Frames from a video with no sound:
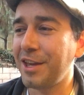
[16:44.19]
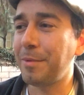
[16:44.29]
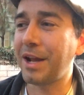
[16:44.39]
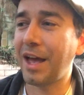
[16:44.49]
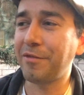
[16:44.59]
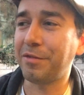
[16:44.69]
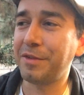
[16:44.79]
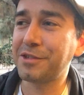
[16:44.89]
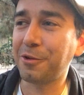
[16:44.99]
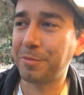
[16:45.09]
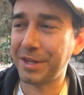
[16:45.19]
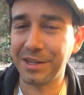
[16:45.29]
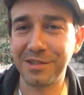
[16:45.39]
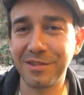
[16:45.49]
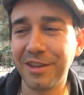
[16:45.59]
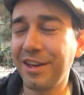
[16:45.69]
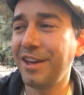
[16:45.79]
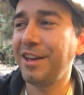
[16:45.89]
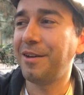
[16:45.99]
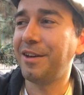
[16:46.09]
You may not have a physical peace
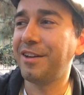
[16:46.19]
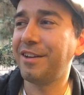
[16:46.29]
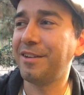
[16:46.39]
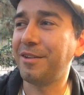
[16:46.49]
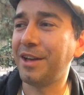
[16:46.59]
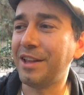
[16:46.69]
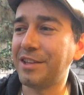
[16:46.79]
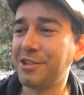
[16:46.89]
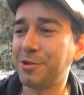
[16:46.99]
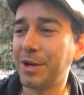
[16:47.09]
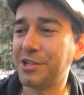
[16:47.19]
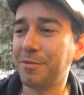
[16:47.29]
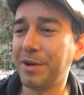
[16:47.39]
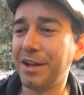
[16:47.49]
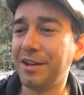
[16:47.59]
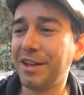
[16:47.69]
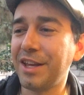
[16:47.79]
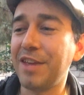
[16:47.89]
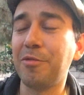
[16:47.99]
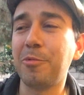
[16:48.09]
in that situation, but
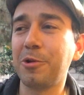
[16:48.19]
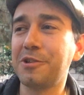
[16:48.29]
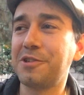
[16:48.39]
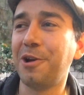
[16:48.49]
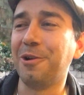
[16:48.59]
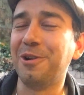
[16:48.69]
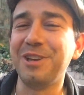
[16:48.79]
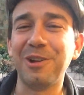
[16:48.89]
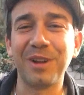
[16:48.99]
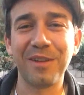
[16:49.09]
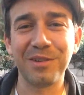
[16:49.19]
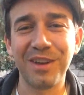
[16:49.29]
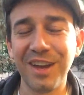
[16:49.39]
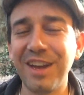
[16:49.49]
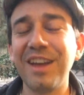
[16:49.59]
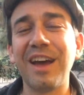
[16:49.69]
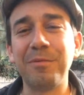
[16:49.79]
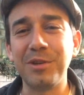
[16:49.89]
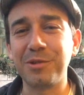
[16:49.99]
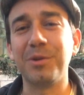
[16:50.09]
even more so, you don't have a,
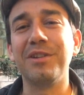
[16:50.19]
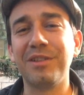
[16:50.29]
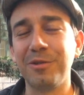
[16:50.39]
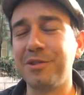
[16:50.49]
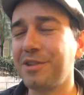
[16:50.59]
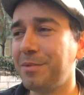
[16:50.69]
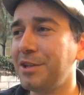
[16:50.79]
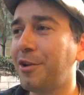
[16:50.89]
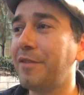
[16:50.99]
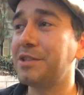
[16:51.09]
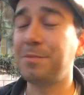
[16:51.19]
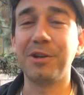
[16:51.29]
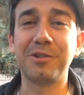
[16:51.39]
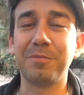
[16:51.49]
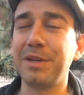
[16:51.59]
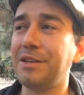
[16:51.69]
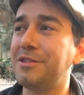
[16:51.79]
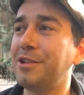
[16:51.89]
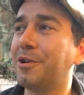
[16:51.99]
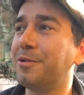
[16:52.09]
I'm using the word loosely, but you don't have a spiritual
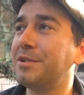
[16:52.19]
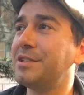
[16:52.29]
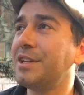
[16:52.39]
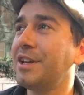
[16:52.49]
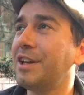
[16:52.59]
peace. You don't,